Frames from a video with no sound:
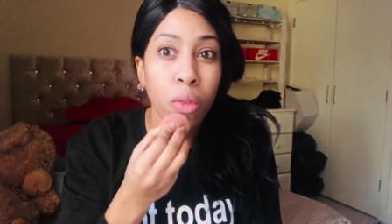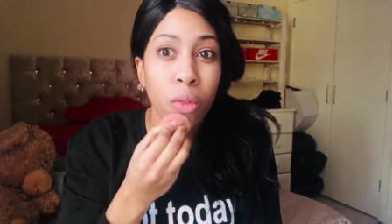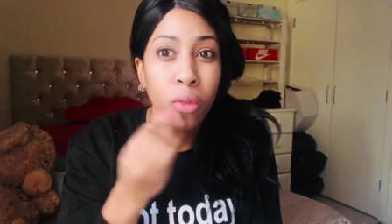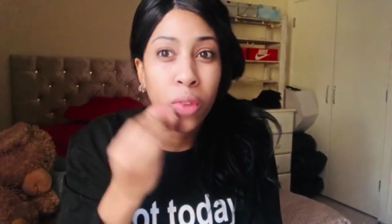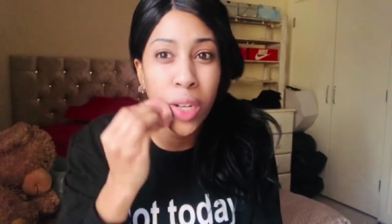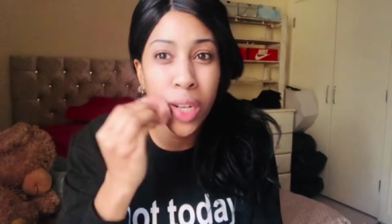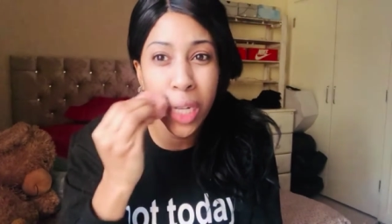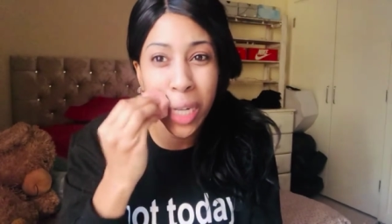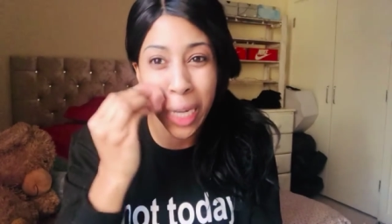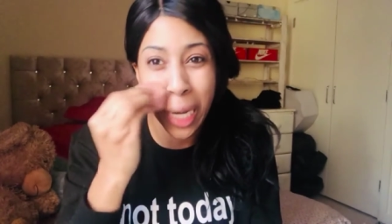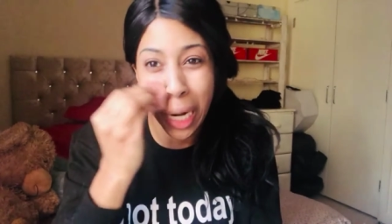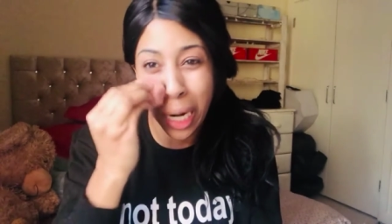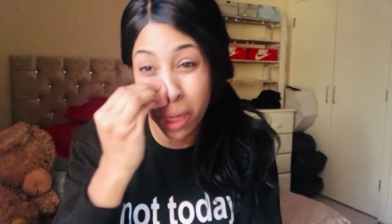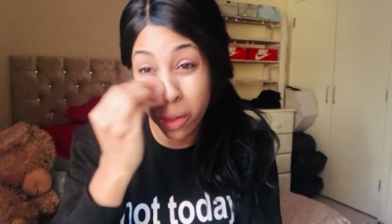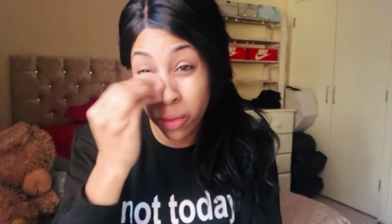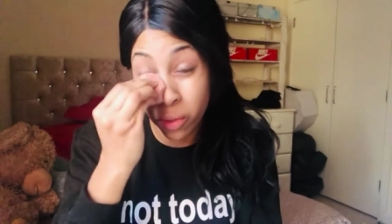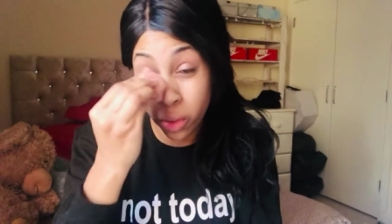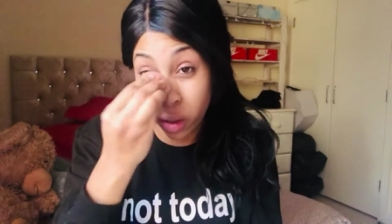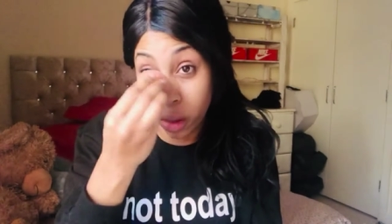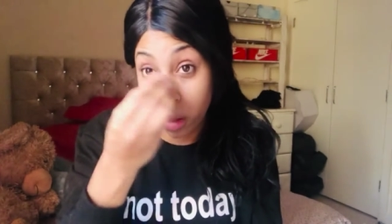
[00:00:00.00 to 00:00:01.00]
really
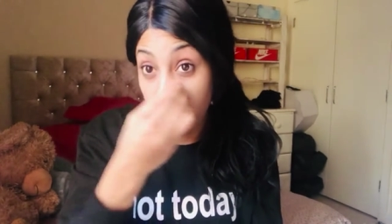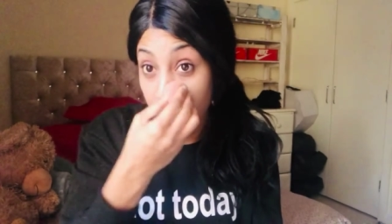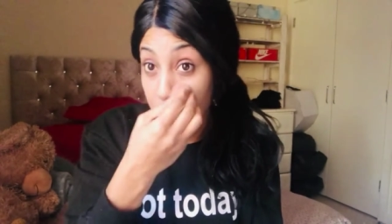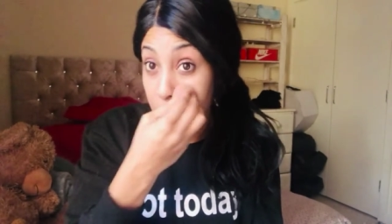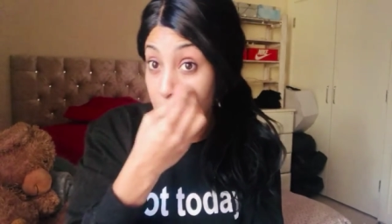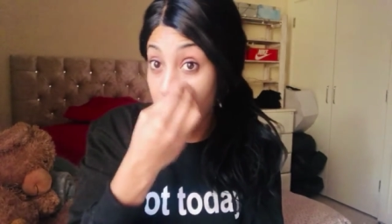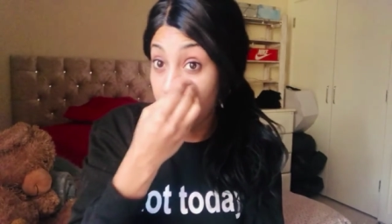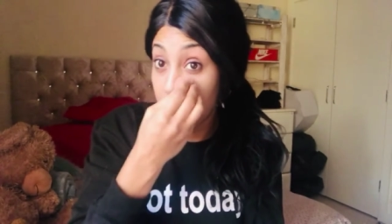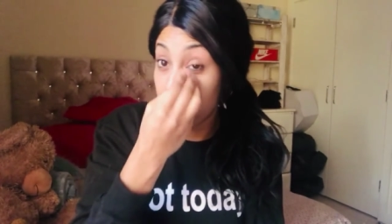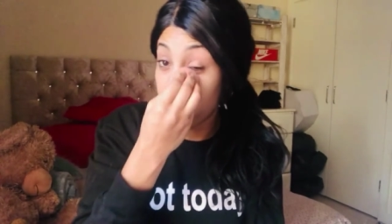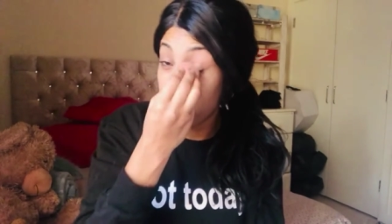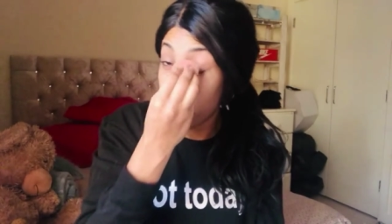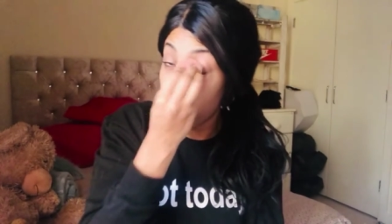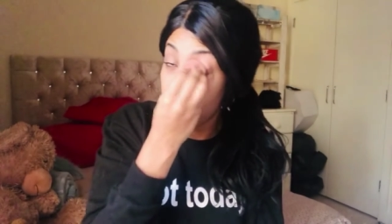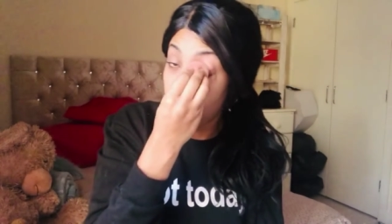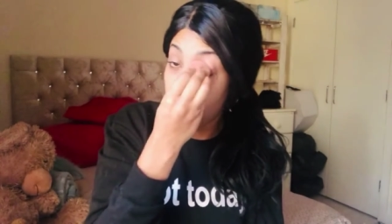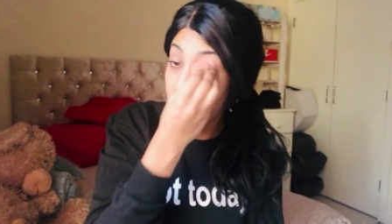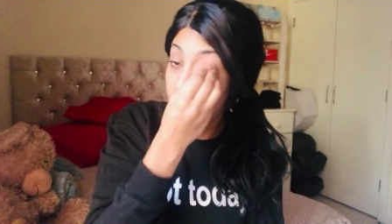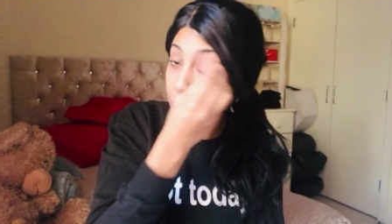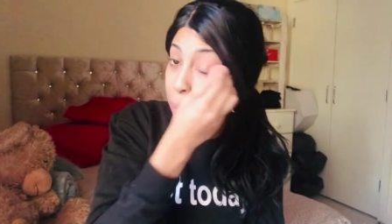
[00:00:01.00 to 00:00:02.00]
cleansing I'm actually
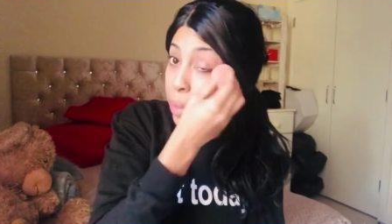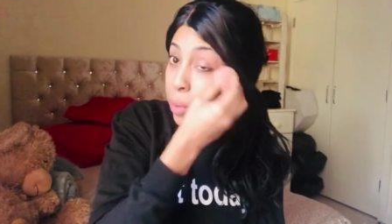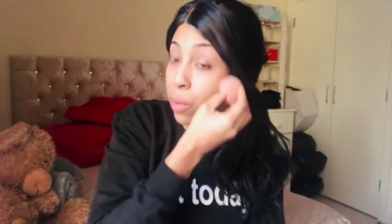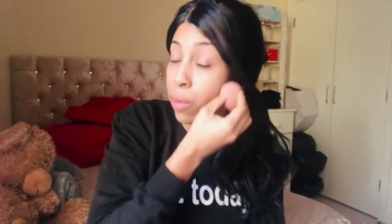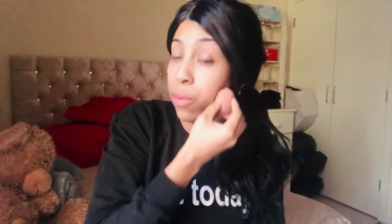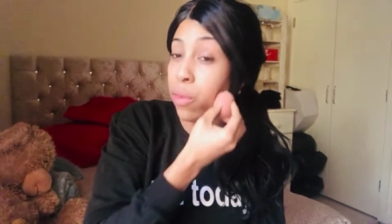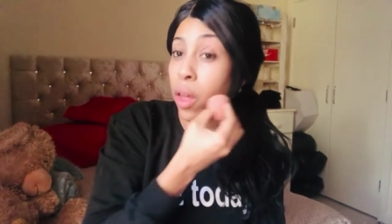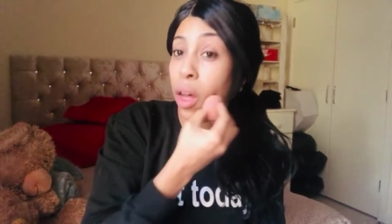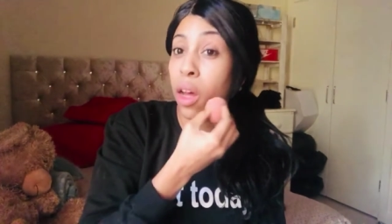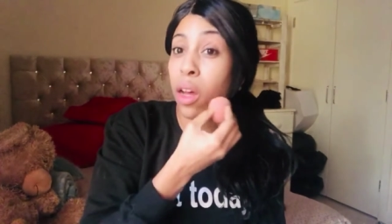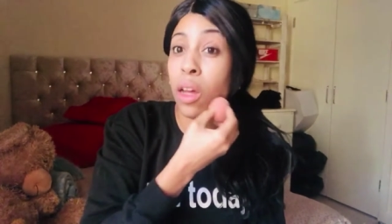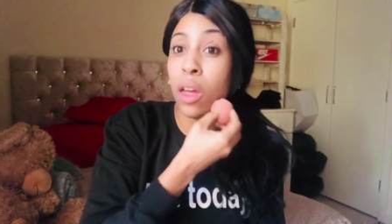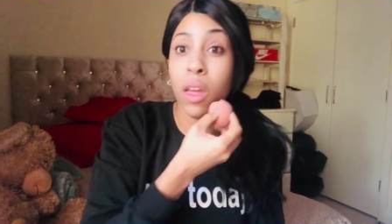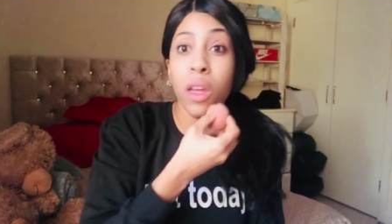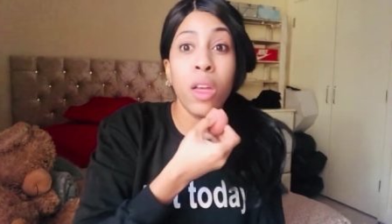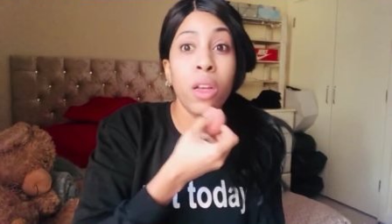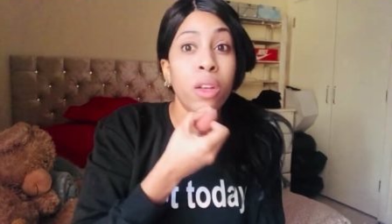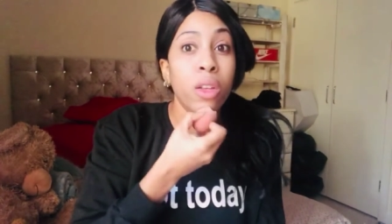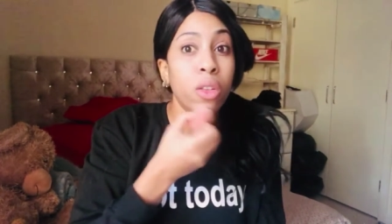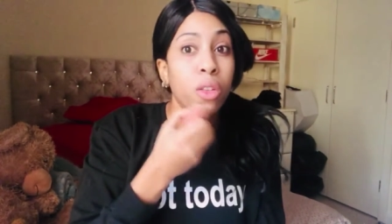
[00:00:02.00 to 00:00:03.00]
not happy with that
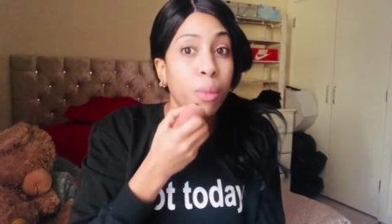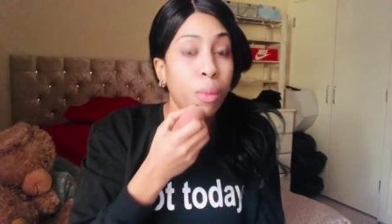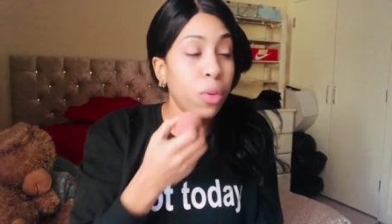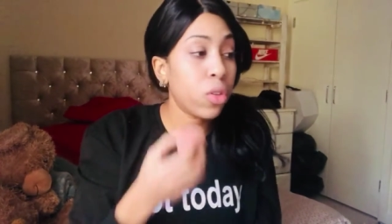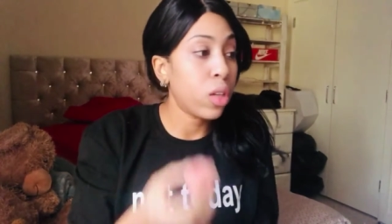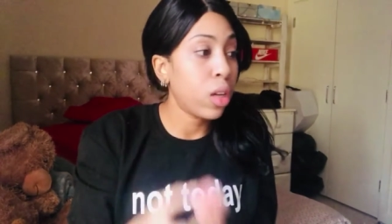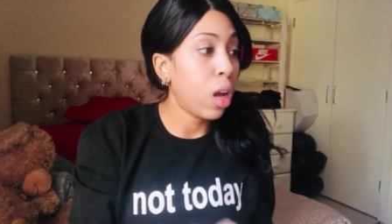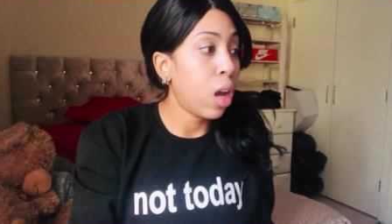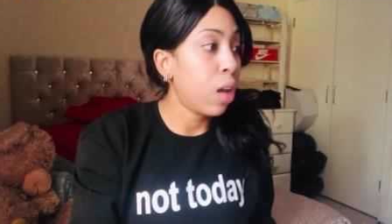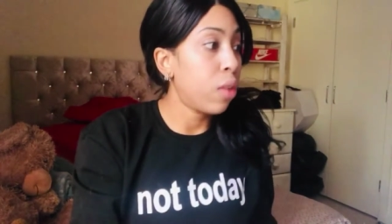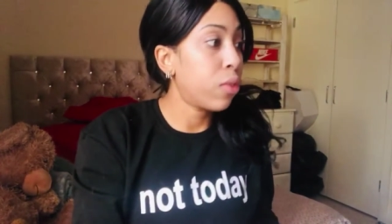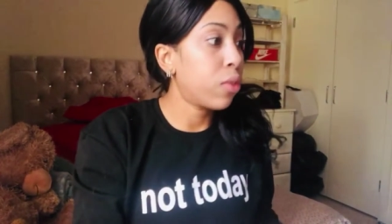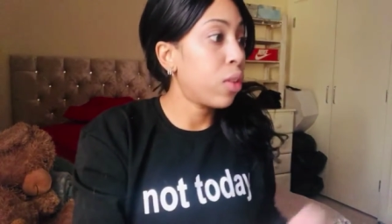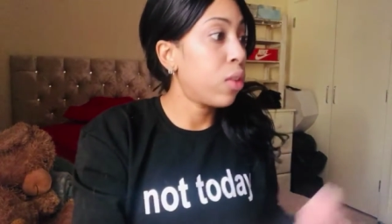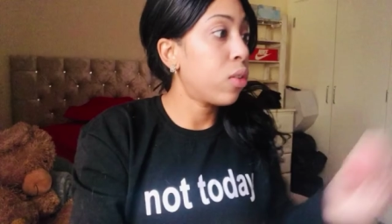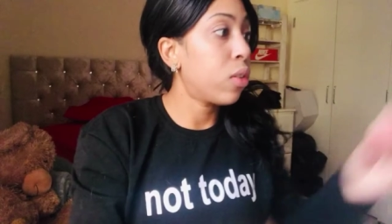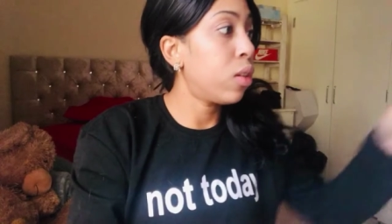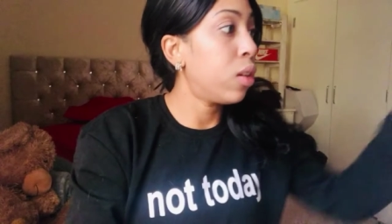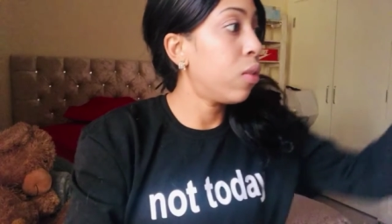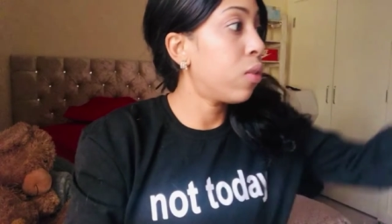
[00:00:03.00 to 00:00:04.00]
especially I have
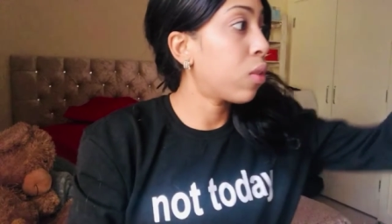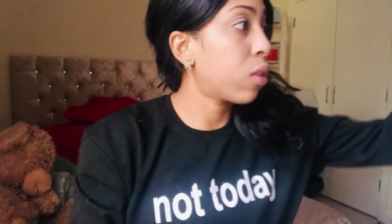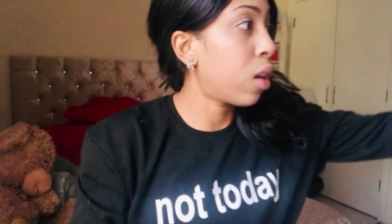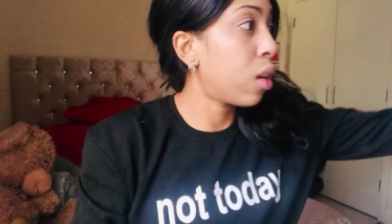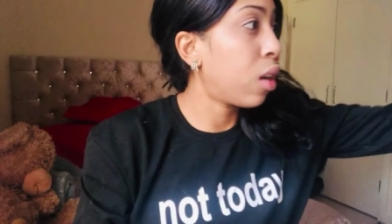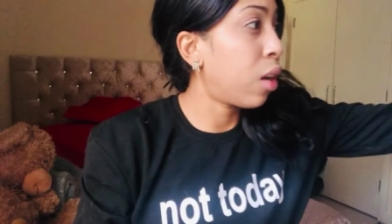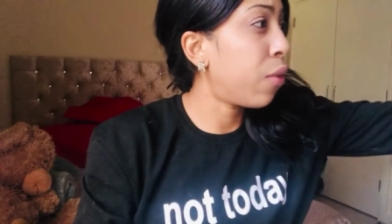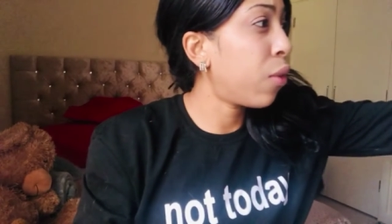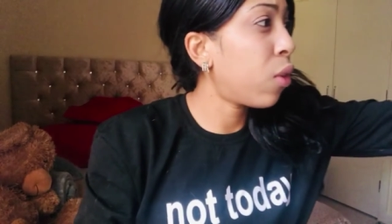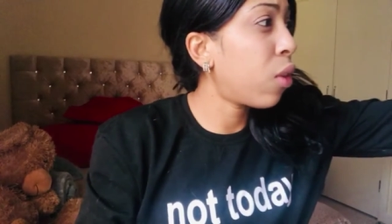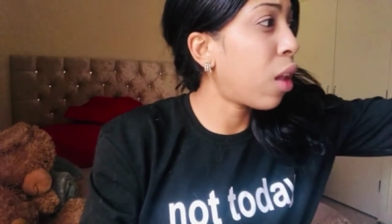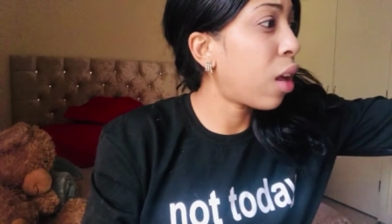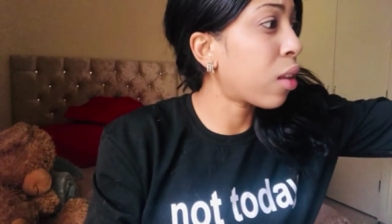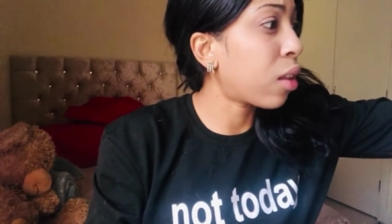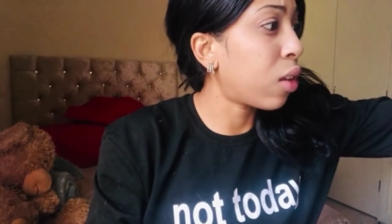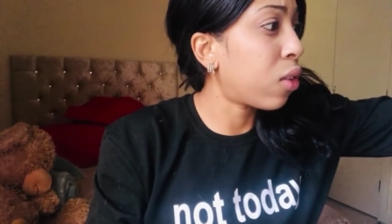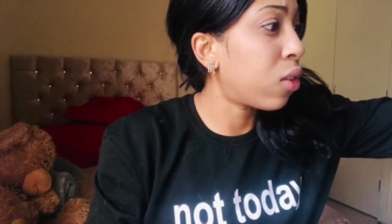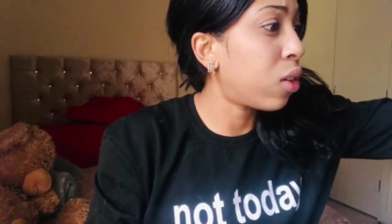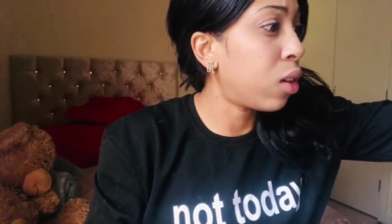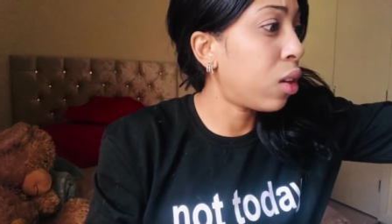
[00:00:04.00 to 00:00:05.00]
sensitive skin I feel like
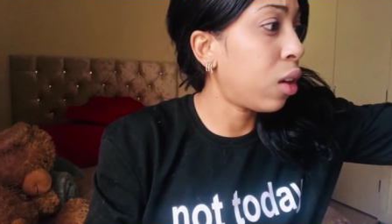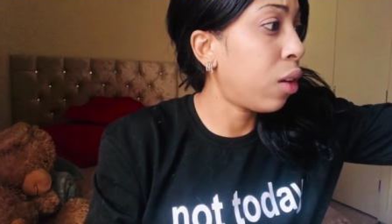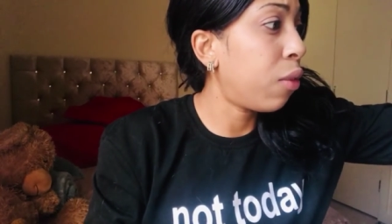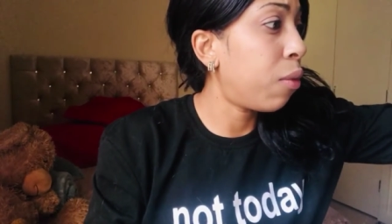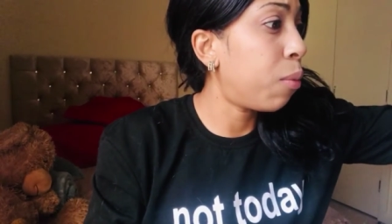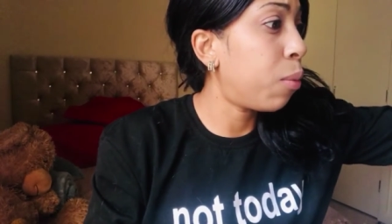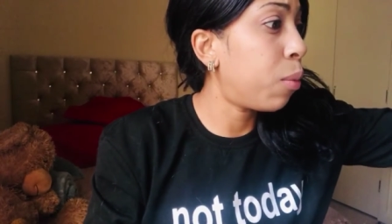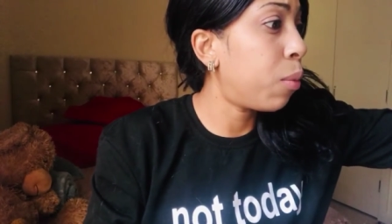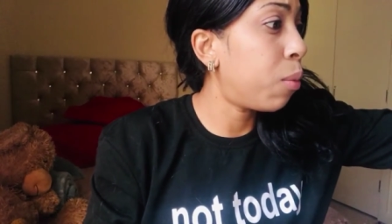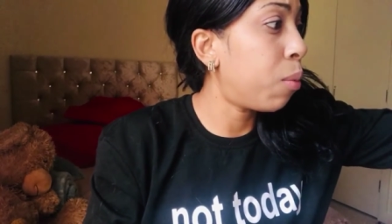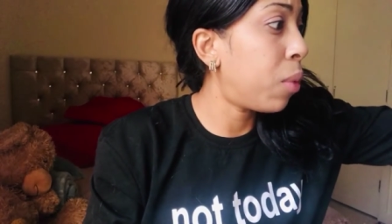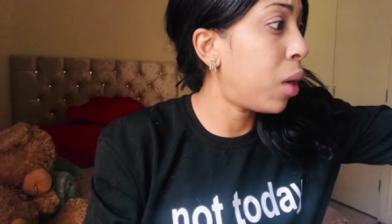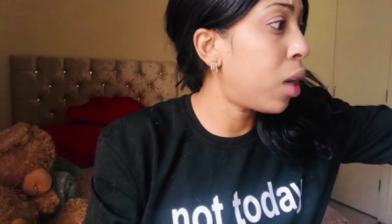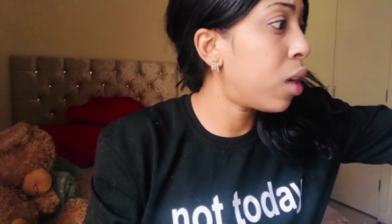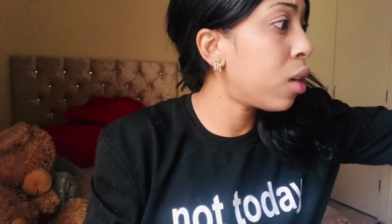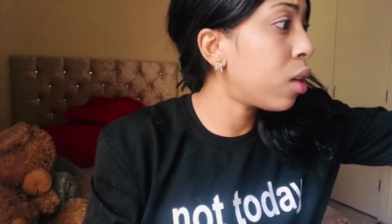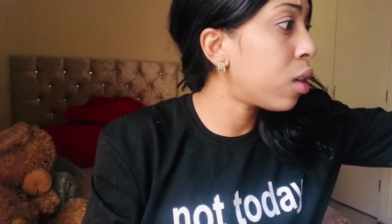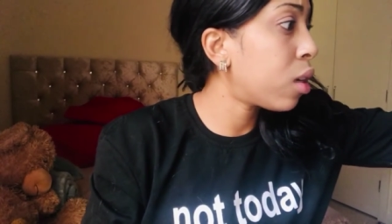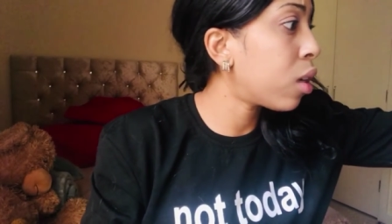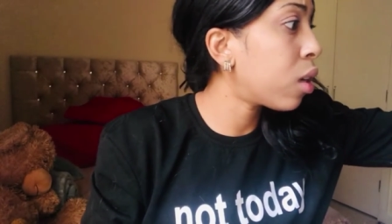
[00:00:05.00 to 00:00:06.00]
that's enough
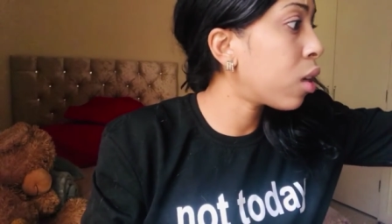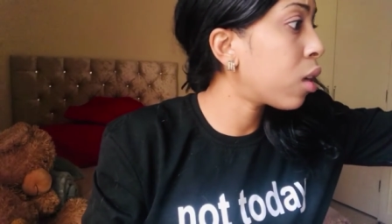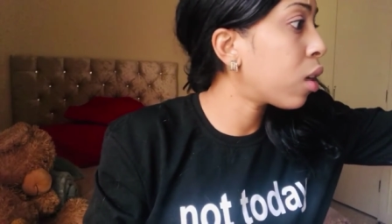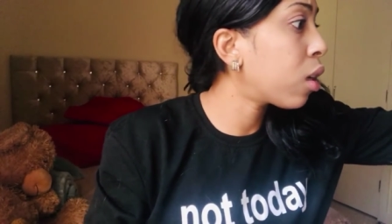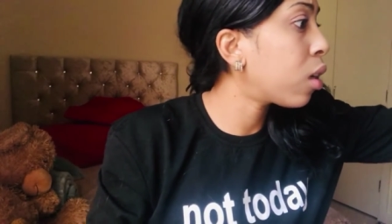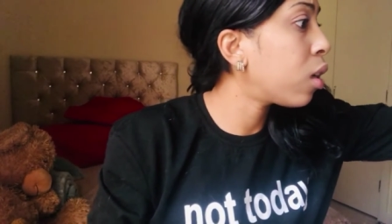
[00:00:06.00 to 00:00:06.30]
blending